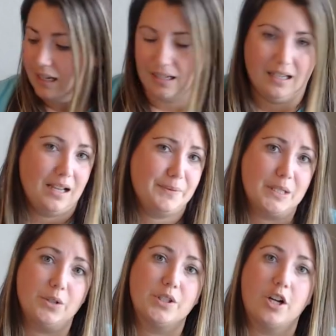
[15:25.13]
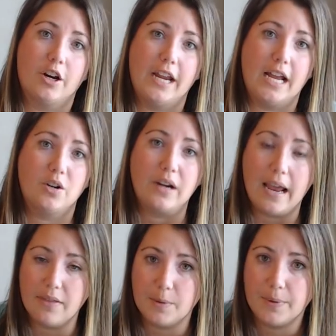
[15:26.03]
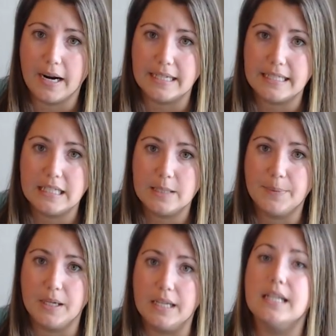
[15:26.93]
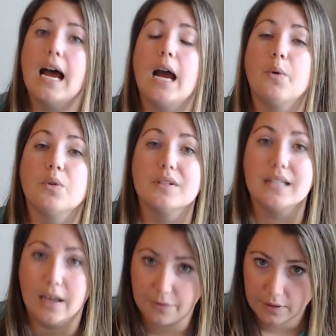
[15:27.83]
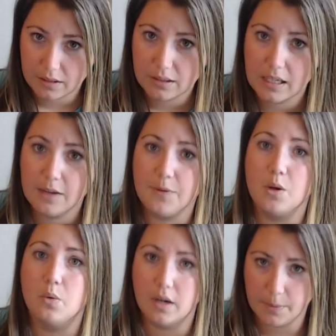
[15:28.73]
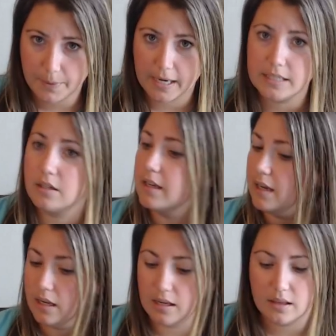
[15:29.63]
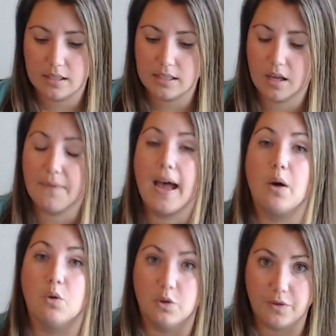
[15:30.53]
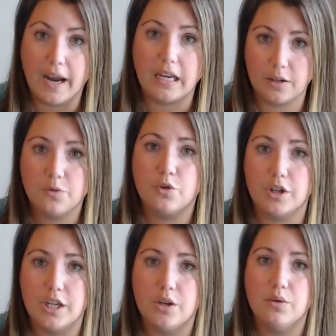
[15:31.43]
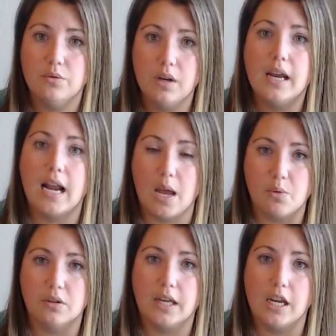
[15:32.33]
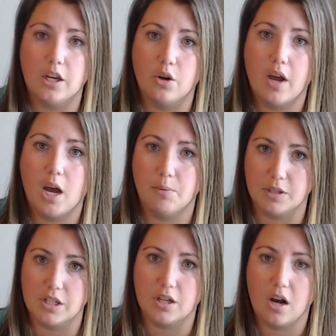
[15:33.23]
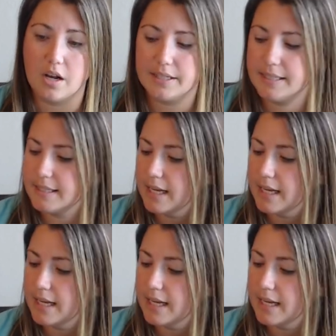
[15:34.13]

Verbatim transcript: I'm so sorry I don't have the prices, but I will definitely, if you want a price on any of this stuff, I will find it for you, and I will let you know how much it costs.